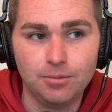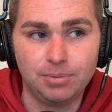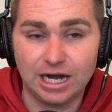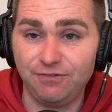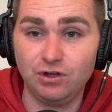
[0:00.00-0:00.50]

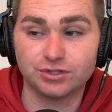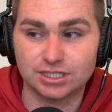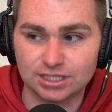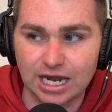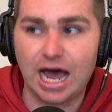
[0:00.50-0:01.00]
But I felt
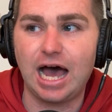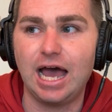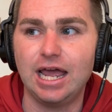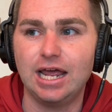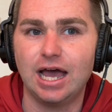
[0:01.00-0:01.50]

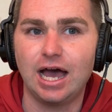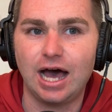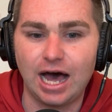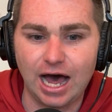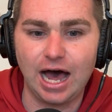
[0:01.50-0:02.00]
sky
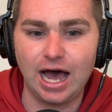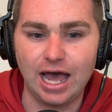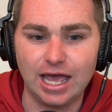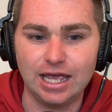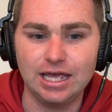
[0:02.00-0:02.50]

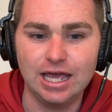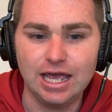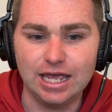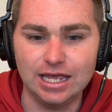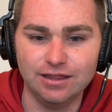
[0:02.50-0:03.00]
high
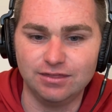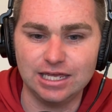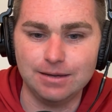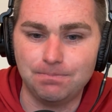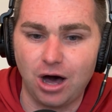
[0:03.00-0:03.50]
in
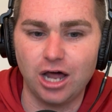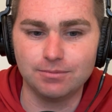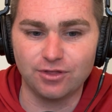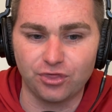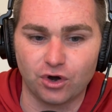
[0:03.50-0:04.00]
the bottom
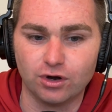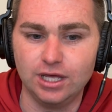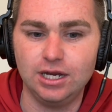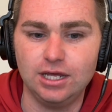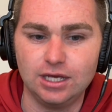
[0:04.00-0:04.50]
of the 3rd
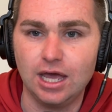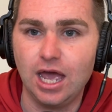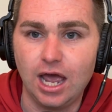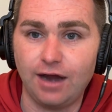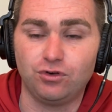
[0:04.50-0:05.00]
inning
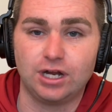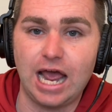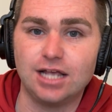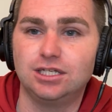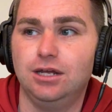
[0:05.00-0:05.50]
after
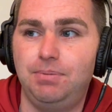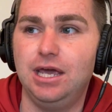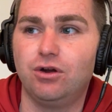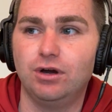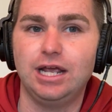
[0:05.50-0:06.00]
Cassidy
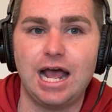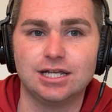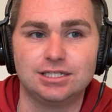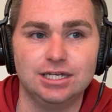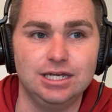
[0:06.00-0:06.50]
Pickering
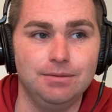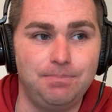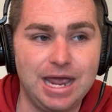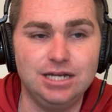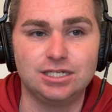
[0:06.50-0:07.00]
has the
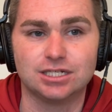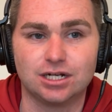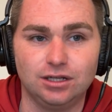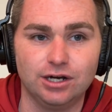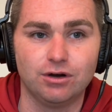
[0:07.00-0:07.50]
bases
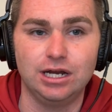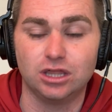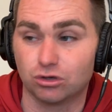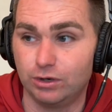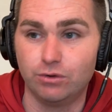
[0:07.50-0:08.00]
clearing
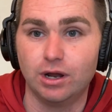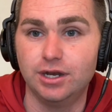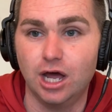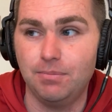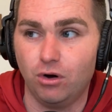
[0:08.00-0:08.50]
3-run
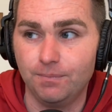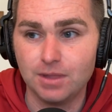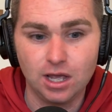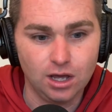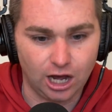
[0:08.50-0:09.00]
double.
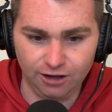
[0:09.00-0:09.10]
I